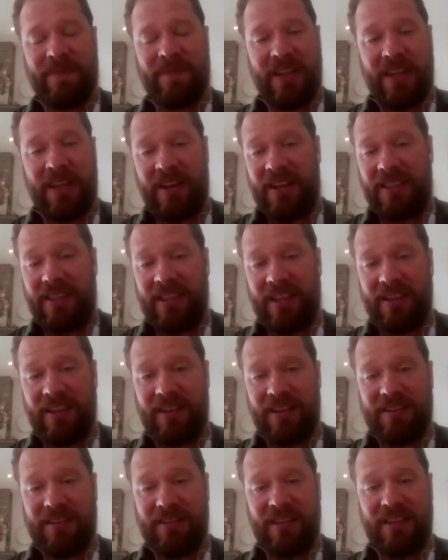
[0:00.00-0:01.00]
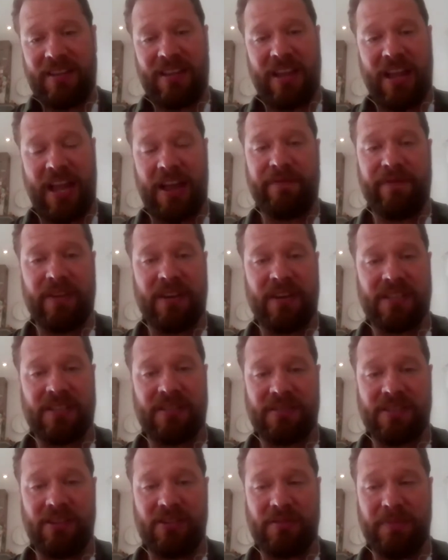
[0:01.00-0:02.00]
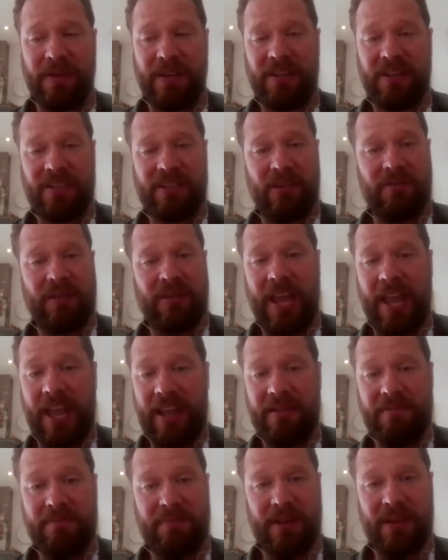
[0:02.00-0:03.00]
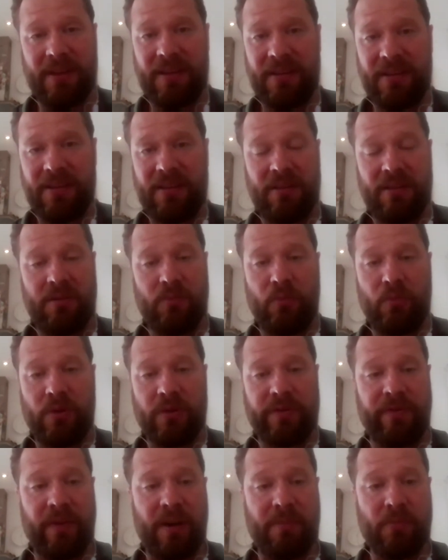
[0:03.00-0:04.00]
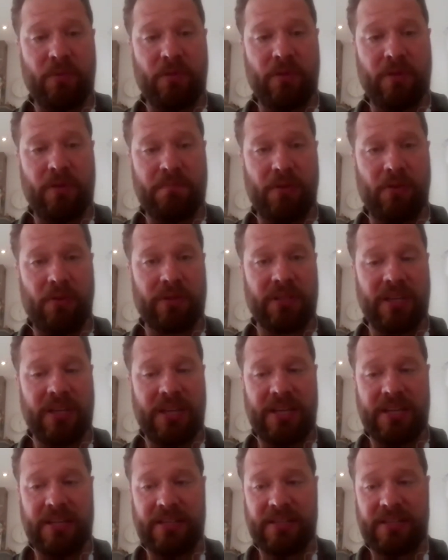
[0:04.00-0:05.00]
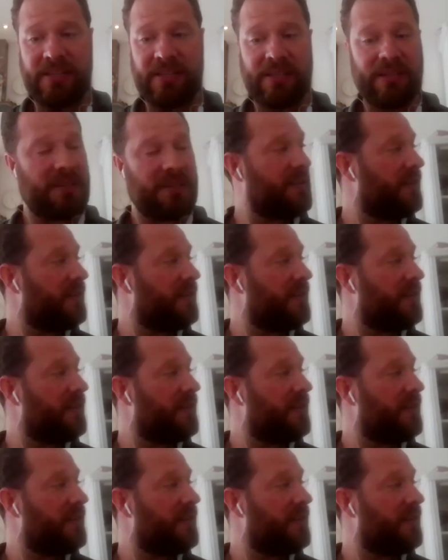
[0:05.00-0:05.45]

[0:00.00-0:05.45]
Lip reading: And I think adverts on social media is okay, but what's far more important is,